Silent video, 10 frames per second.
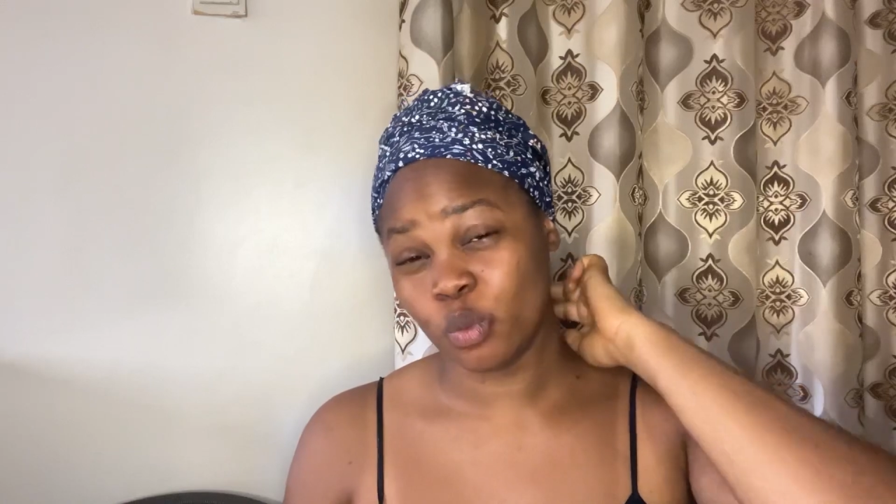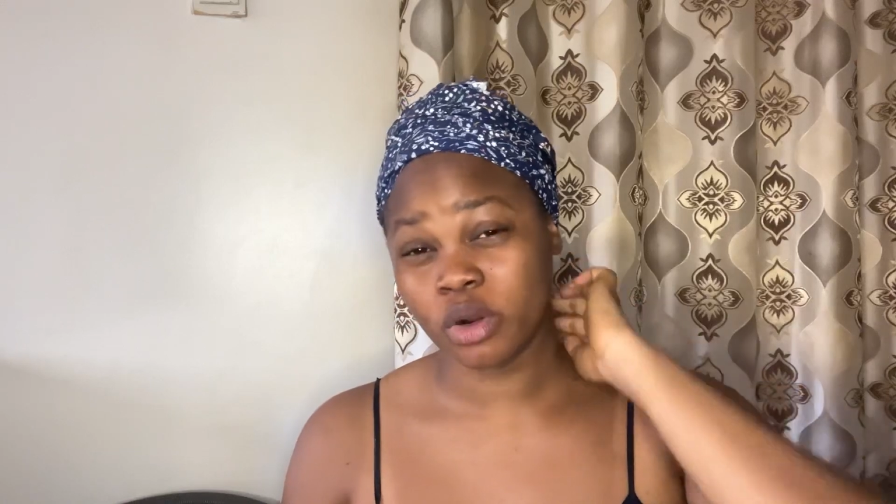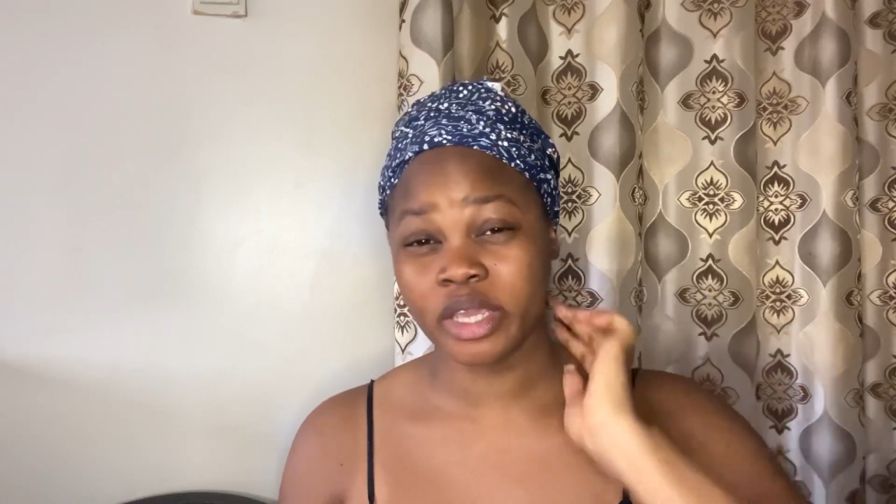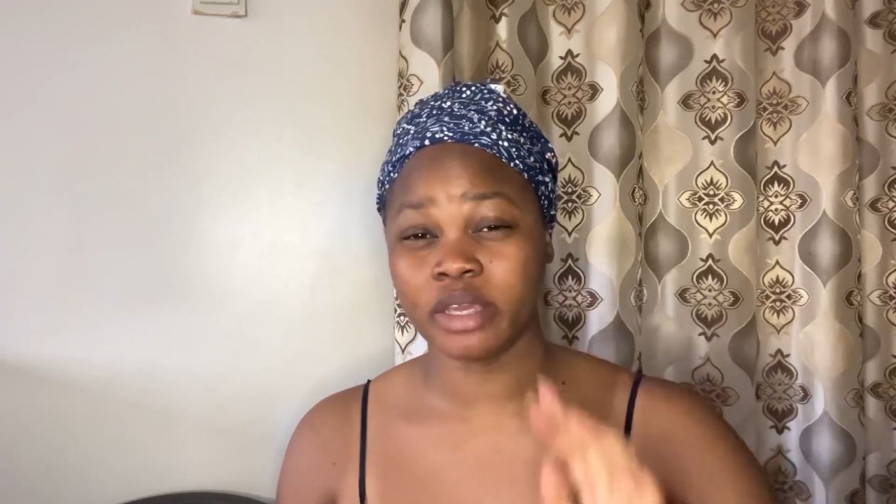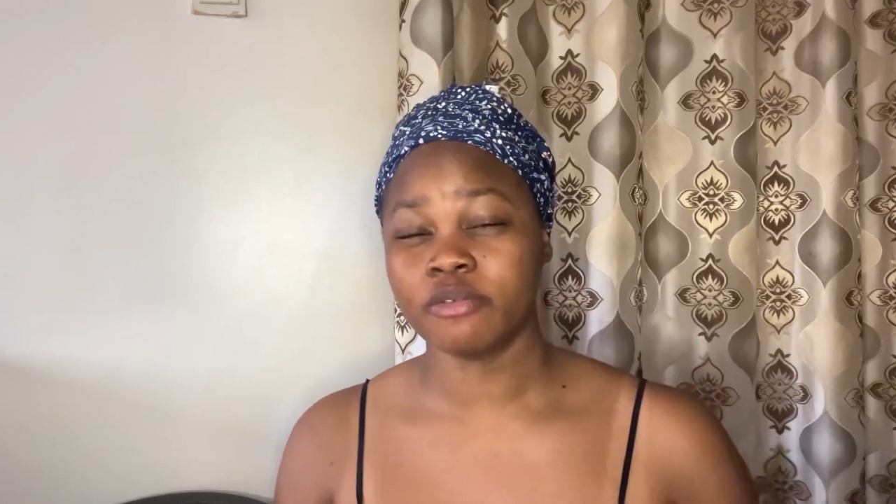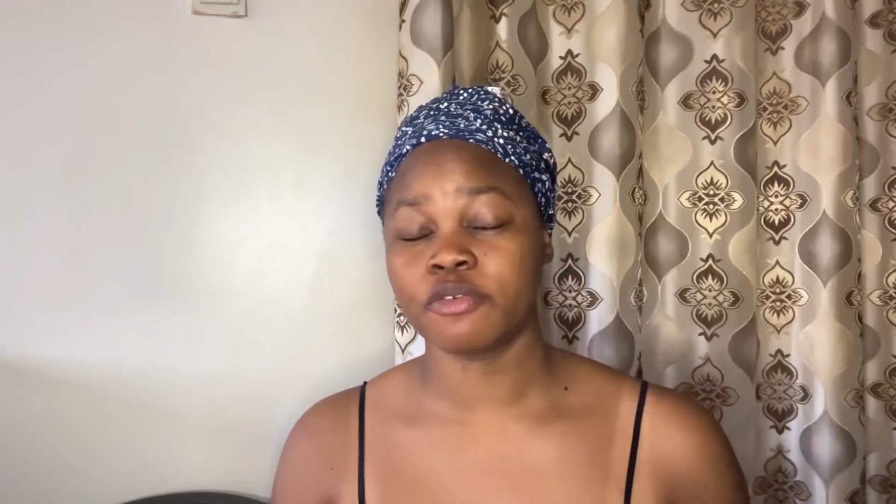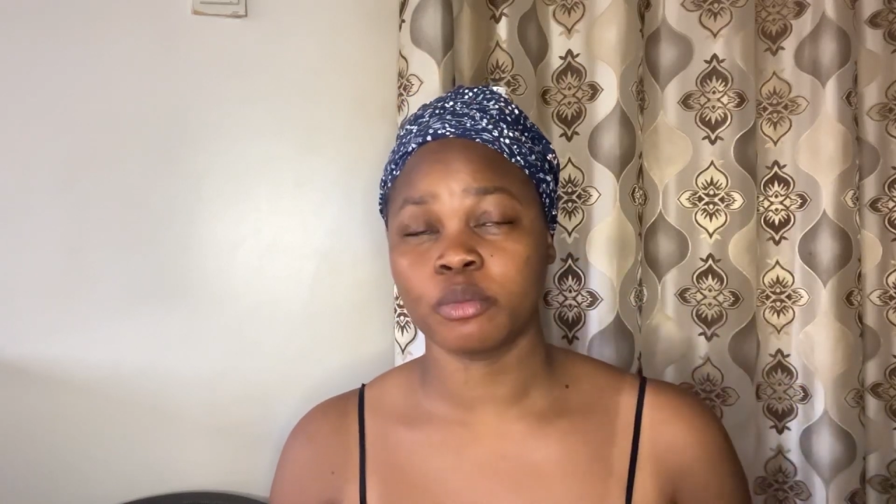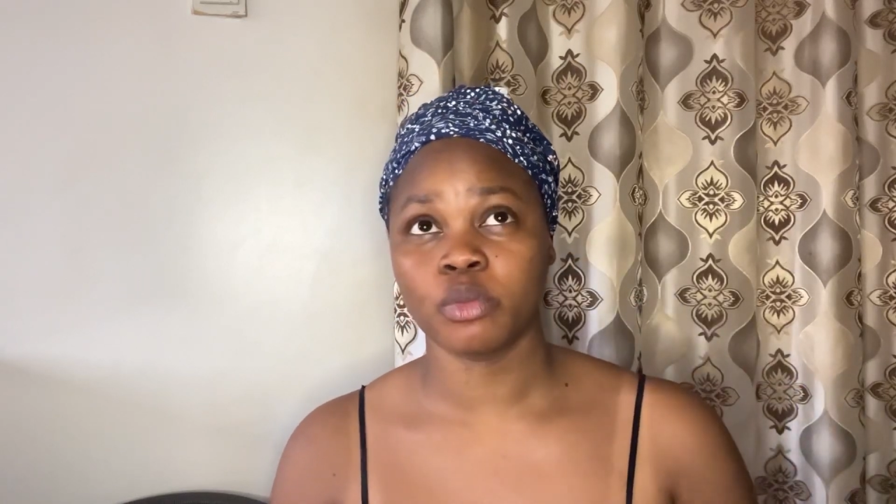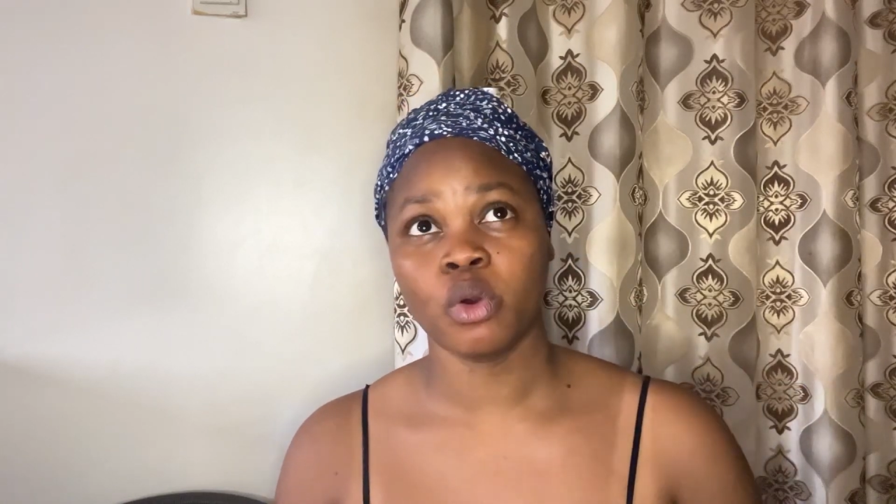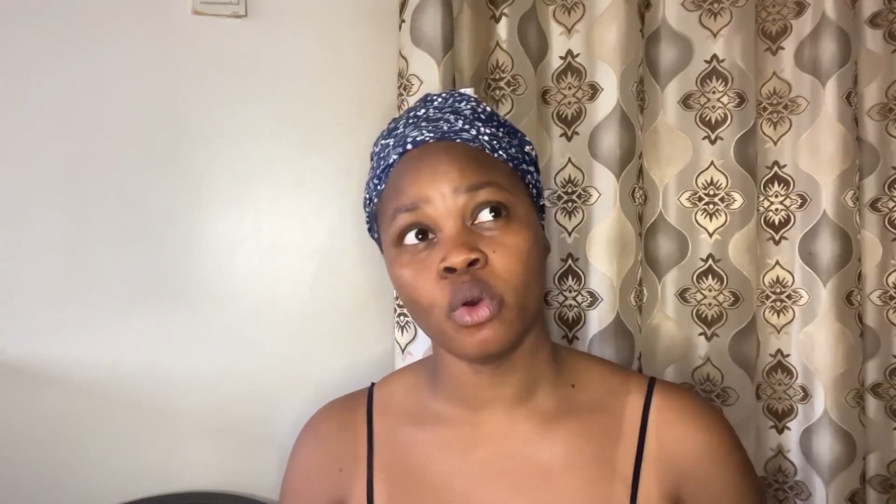working
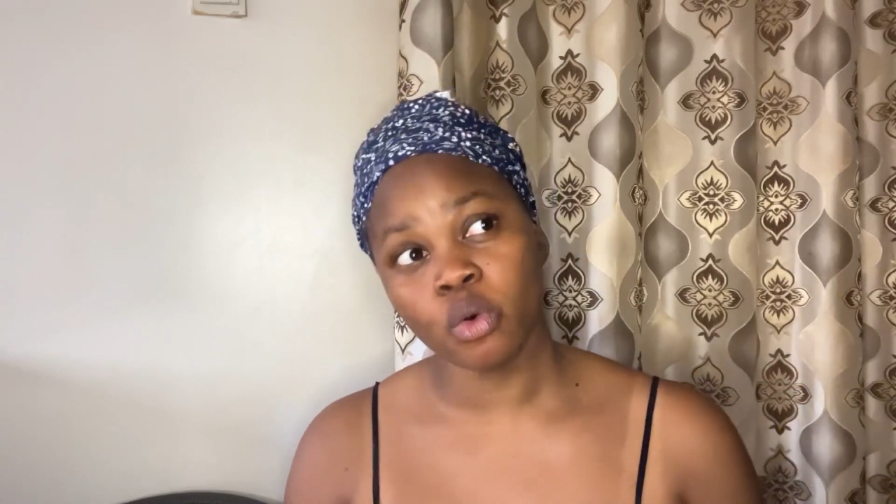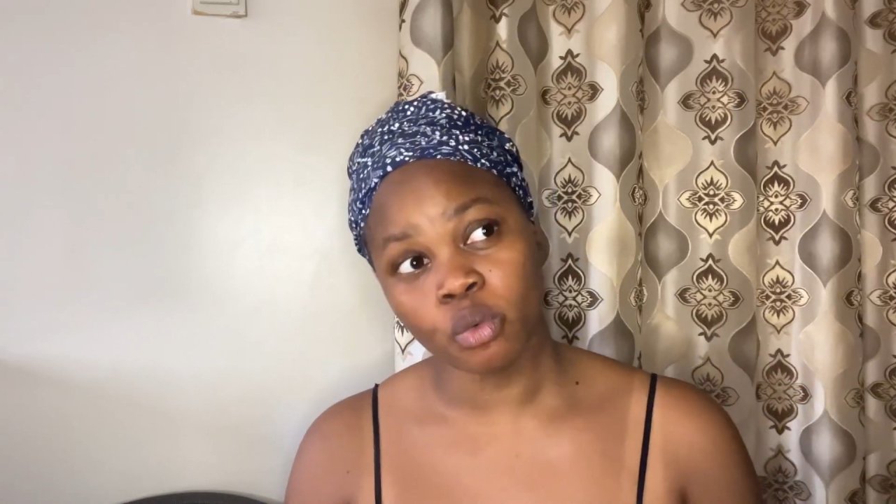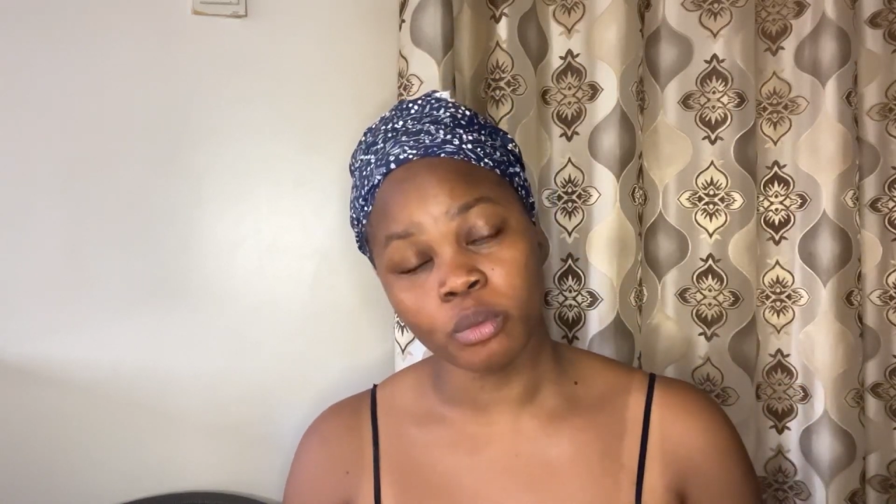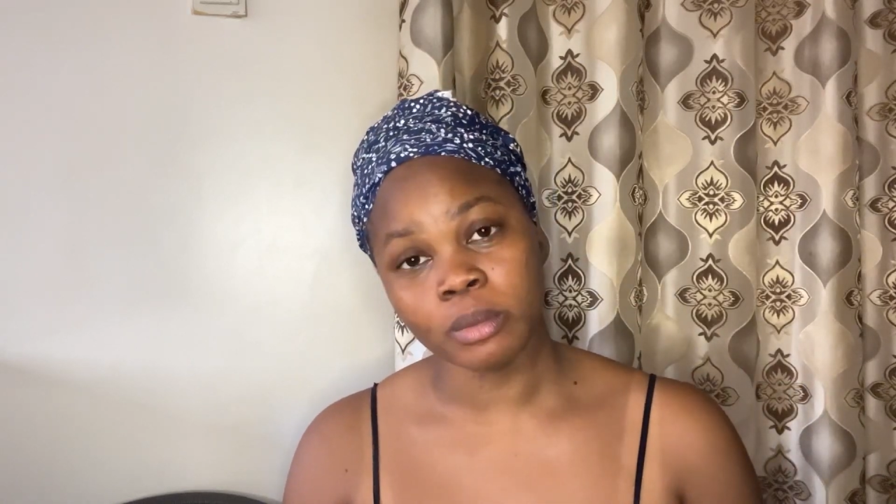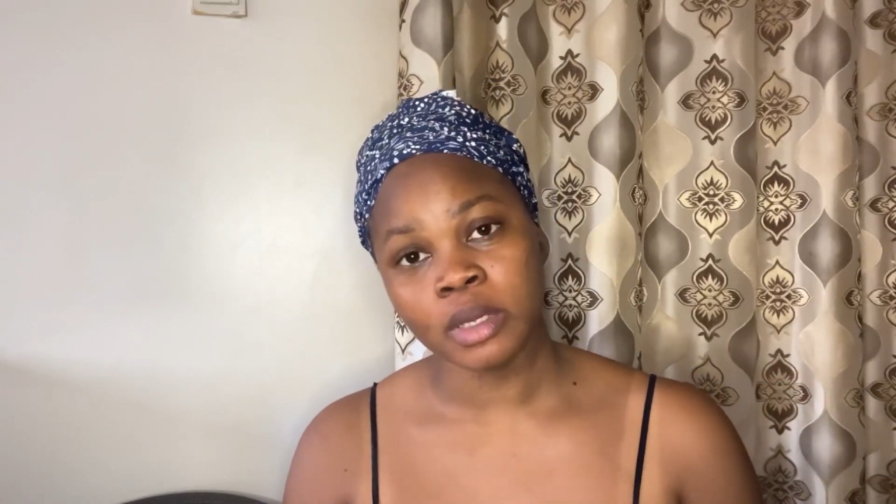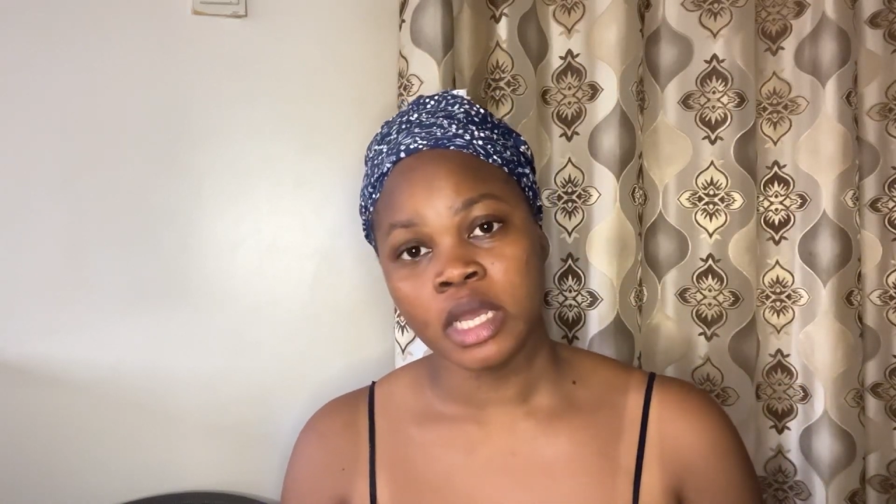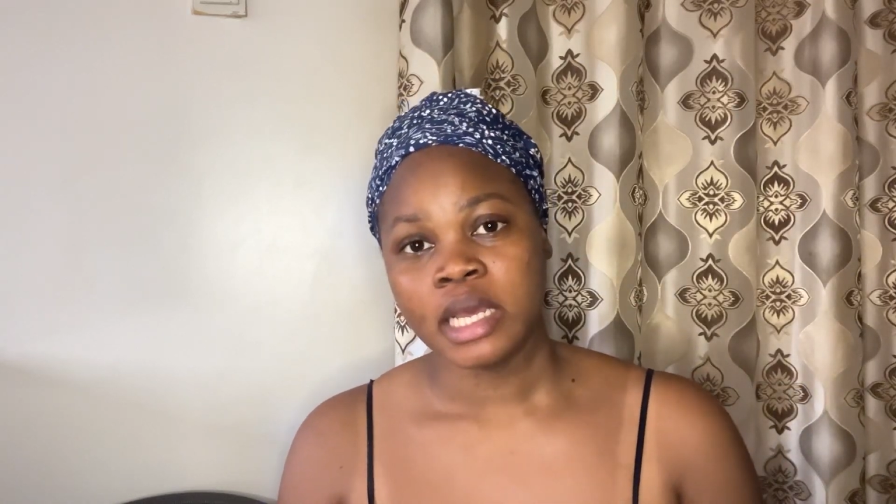from home,